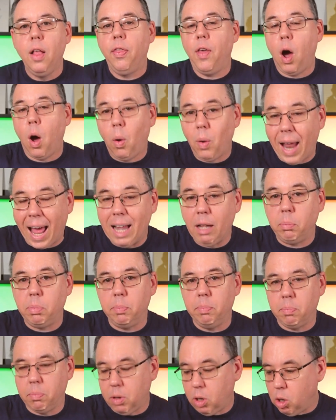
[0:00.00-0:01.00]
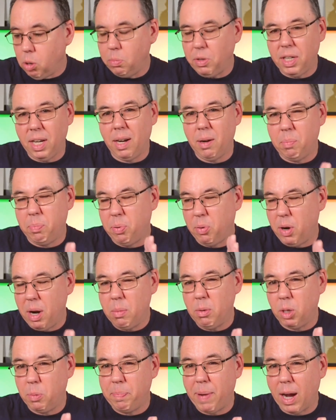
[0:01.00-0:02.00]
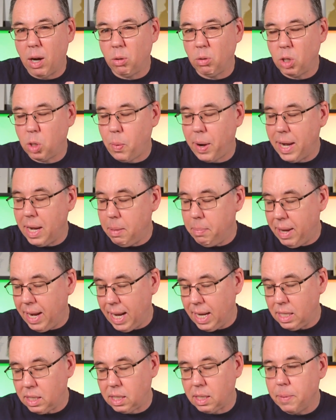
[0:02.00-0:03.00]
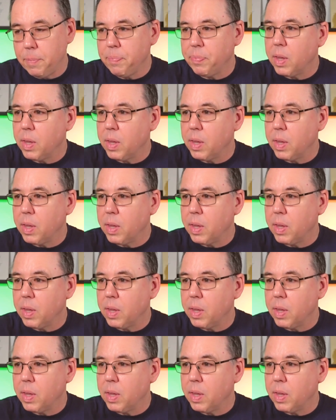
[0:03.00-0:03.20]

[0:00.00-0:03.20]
The whole album comes in at pretty much bang on 20 minutes.